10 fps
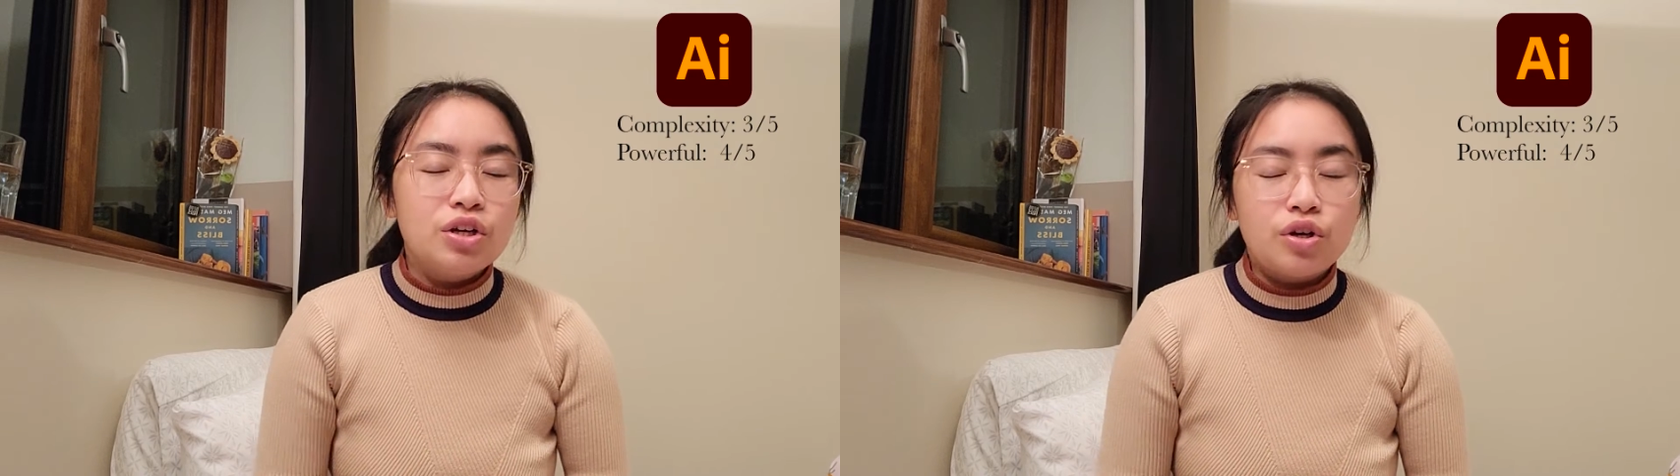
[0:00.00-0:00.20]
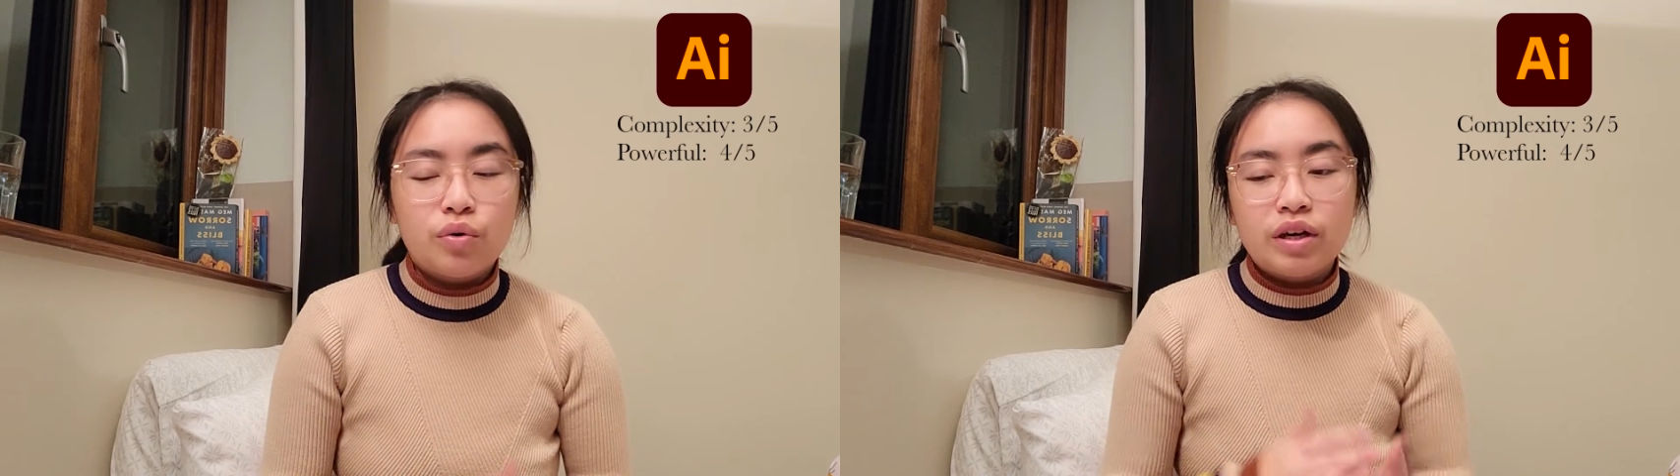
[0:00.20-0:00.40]

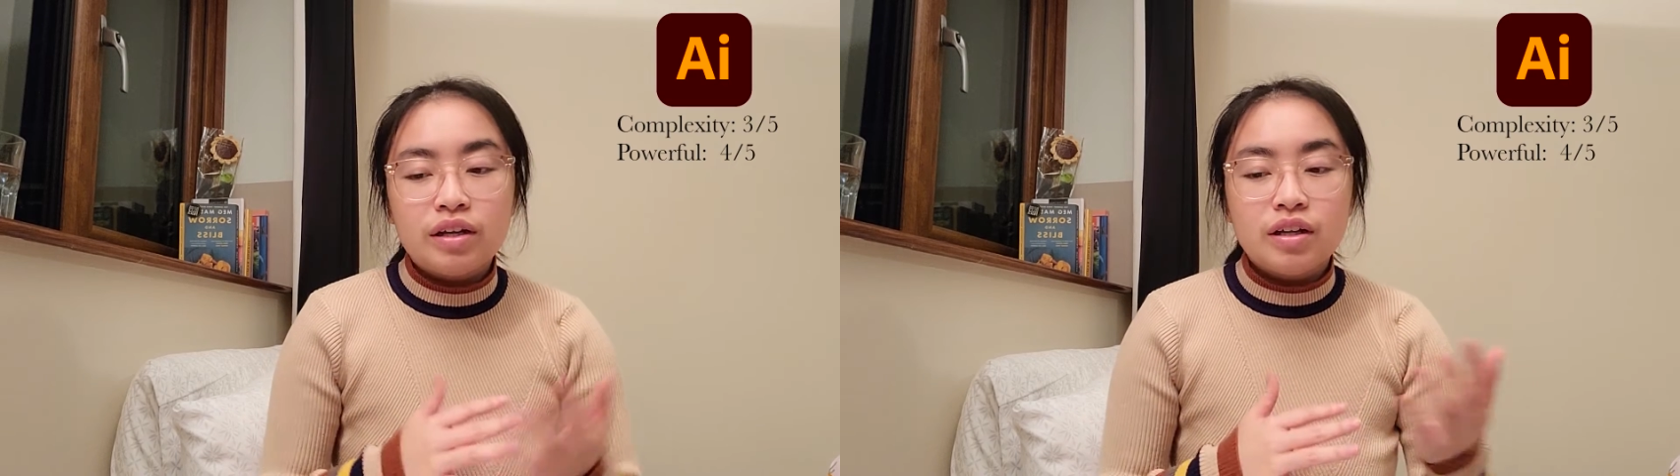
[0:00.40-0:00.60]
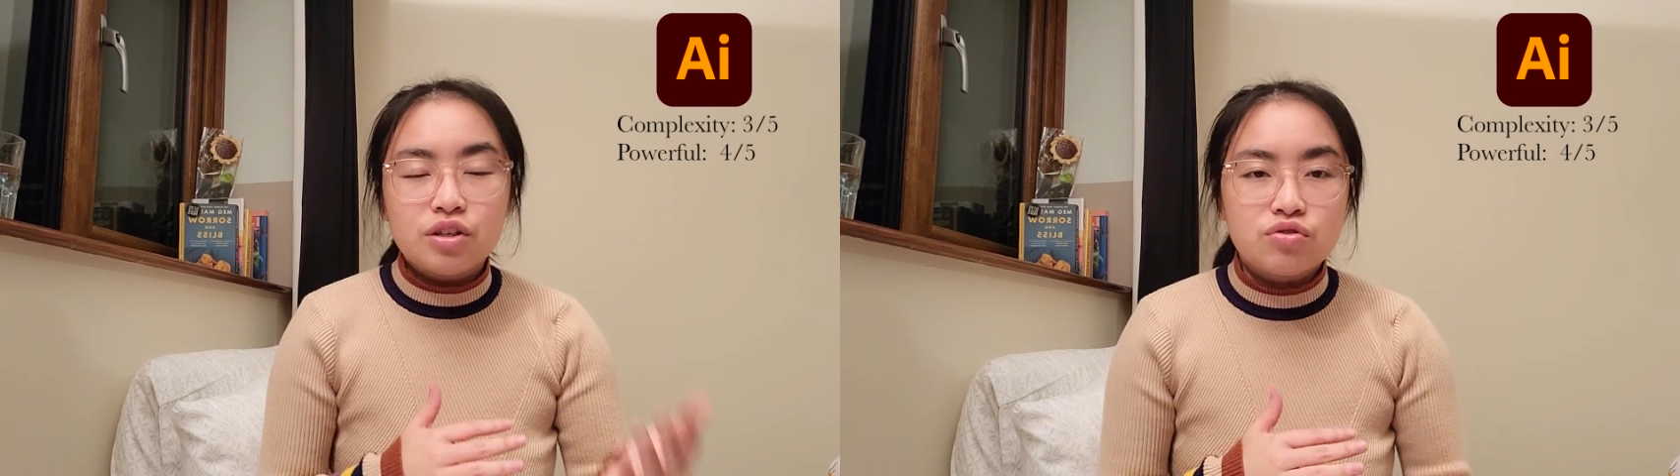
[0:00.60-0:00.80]
you know, in
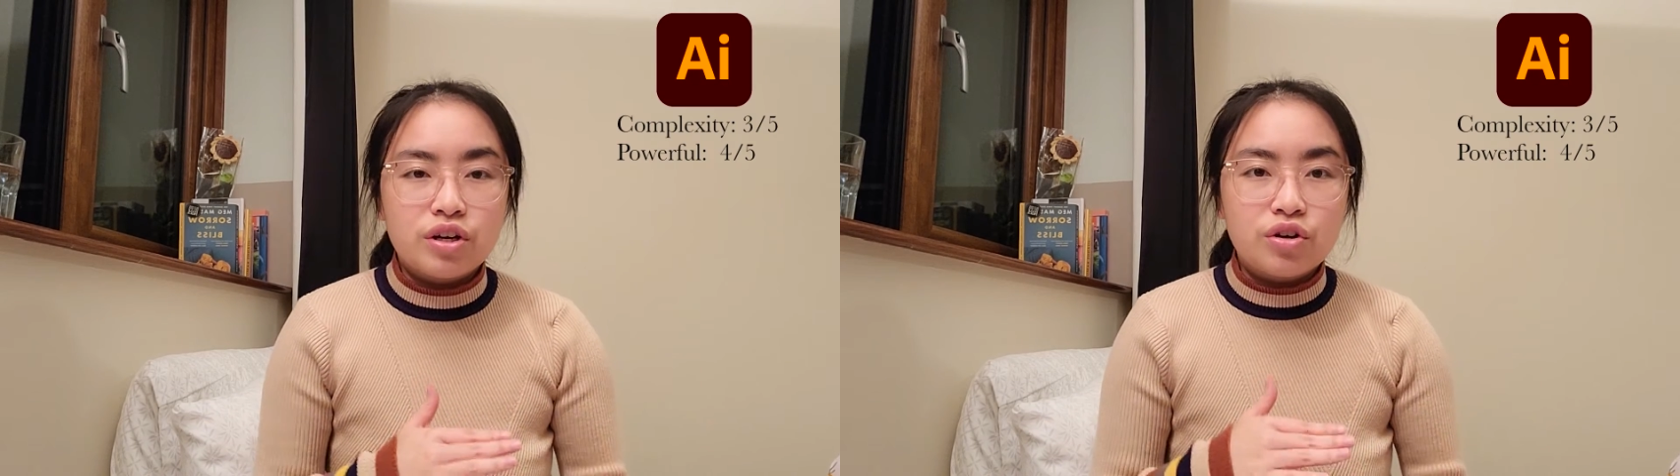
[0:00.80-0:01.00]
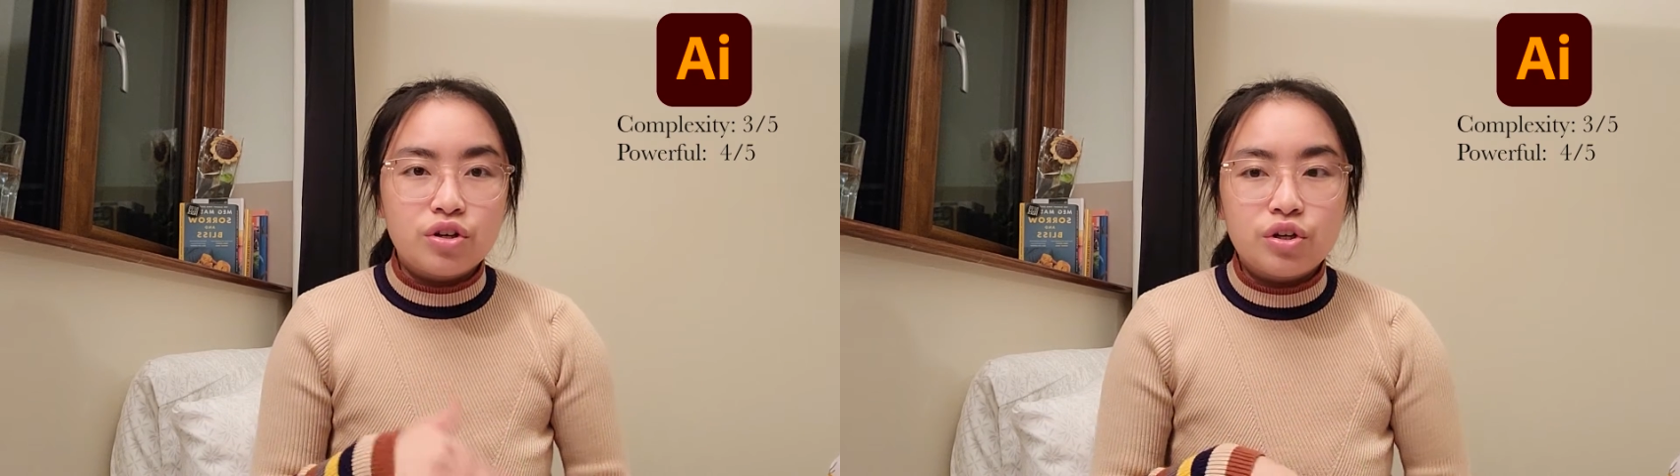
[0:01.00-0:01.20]

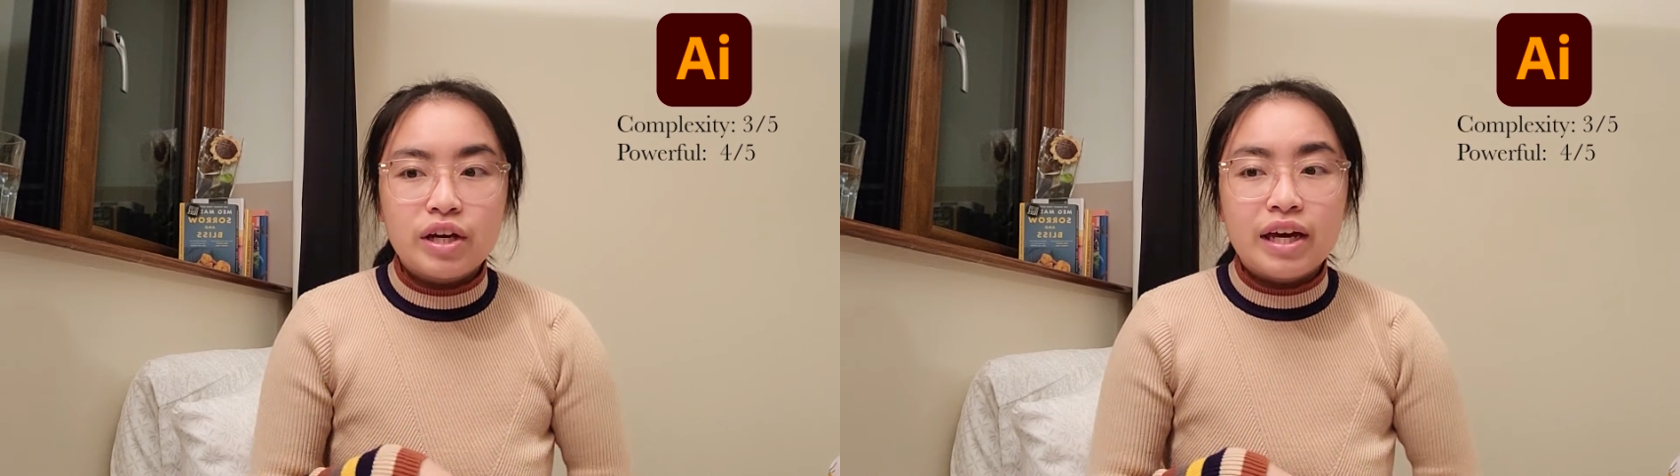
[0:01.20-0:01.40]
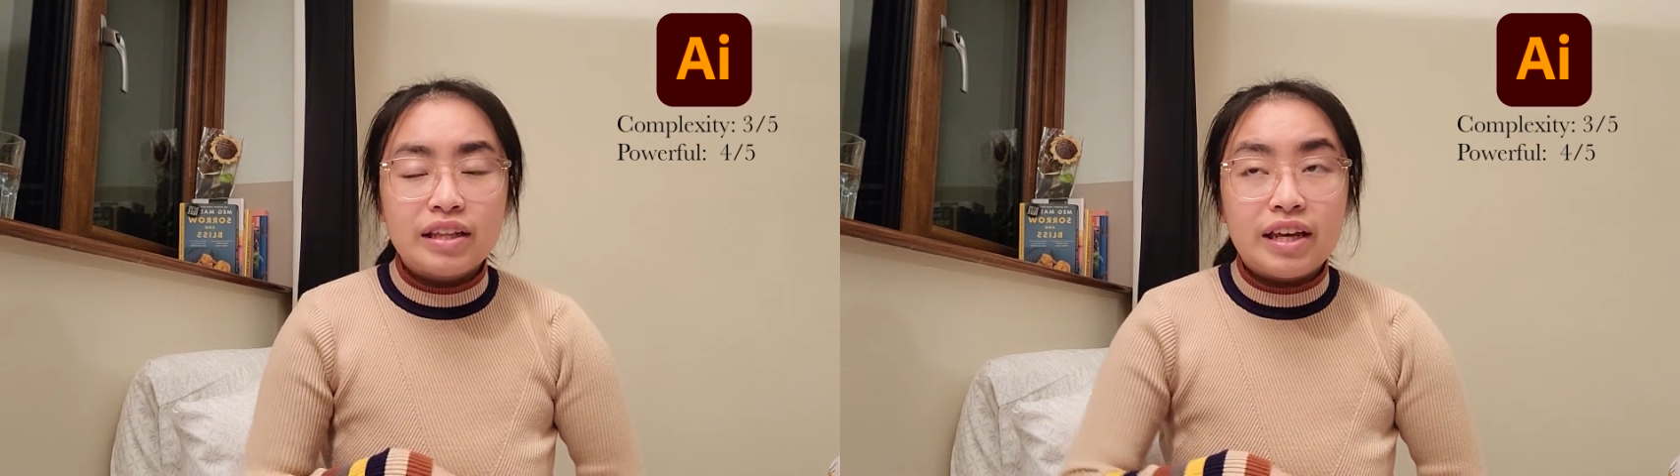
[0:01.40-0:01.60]
Illustrator, you
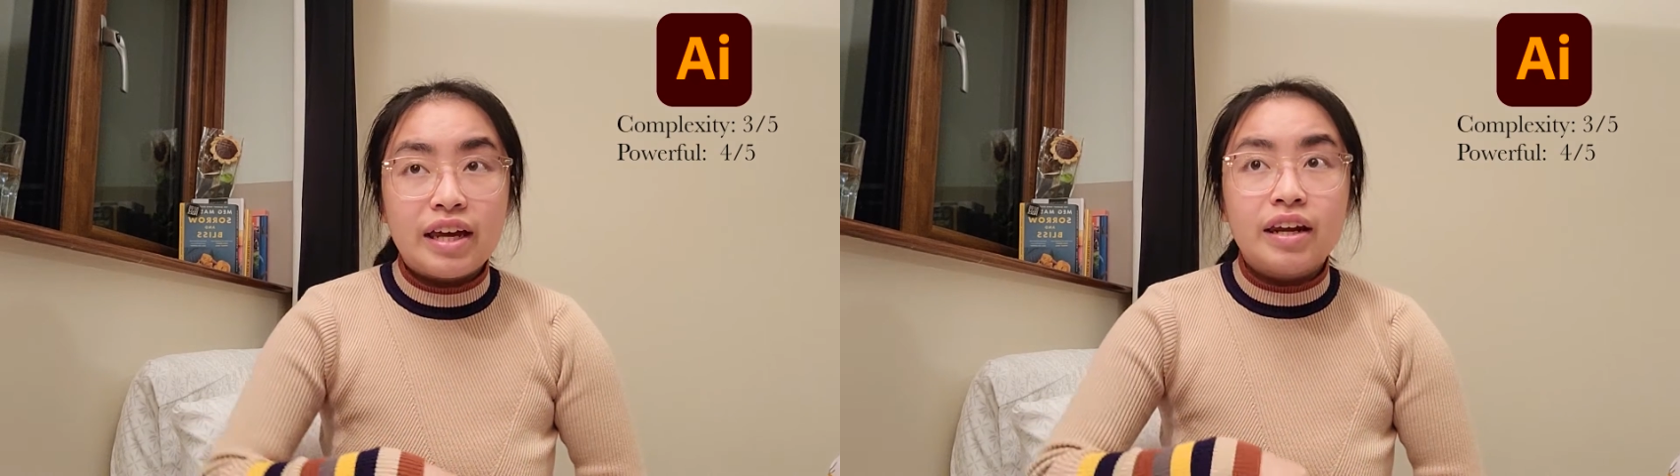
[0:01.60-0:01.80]
can then